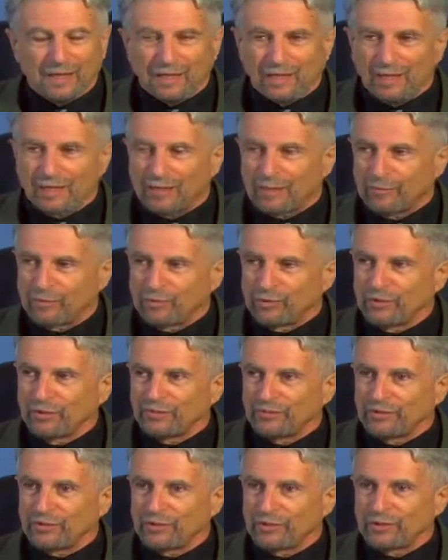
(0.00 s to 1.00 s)
I'm going to
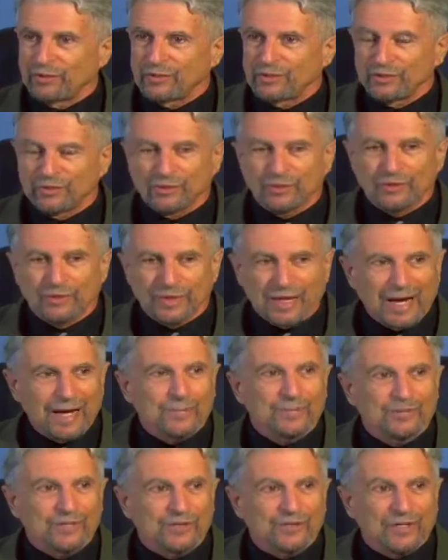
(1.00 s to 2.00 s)
prove to you there's two
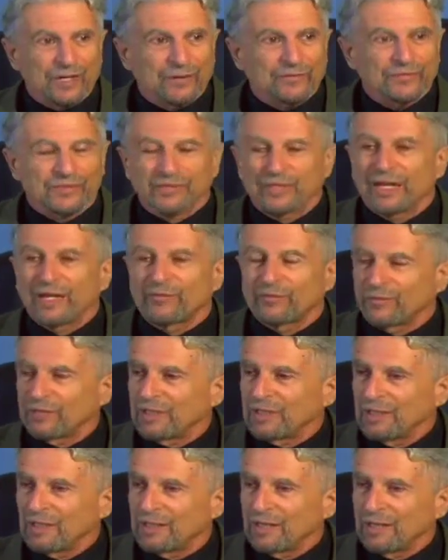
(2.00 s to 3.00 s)
types of
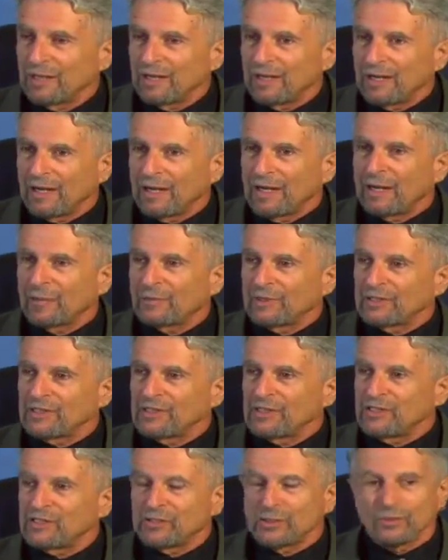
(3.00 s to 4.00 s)
slavery, and I'm going to
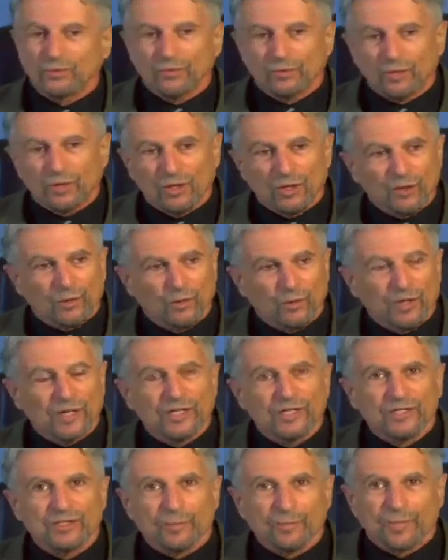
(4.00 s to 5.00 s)
teach you what
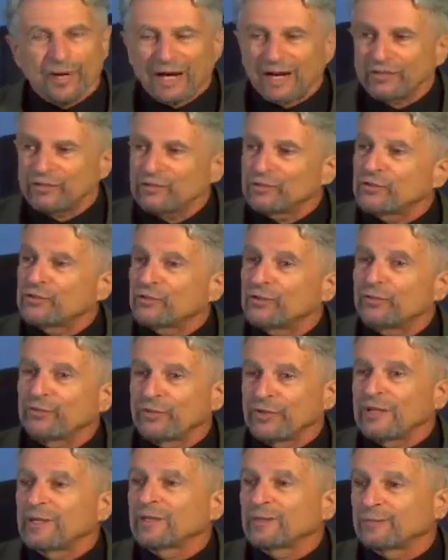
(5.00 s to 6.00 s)
is the path to true
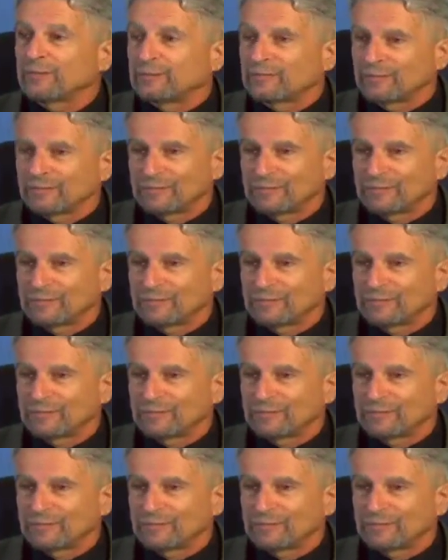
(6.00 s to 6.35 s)
freedom.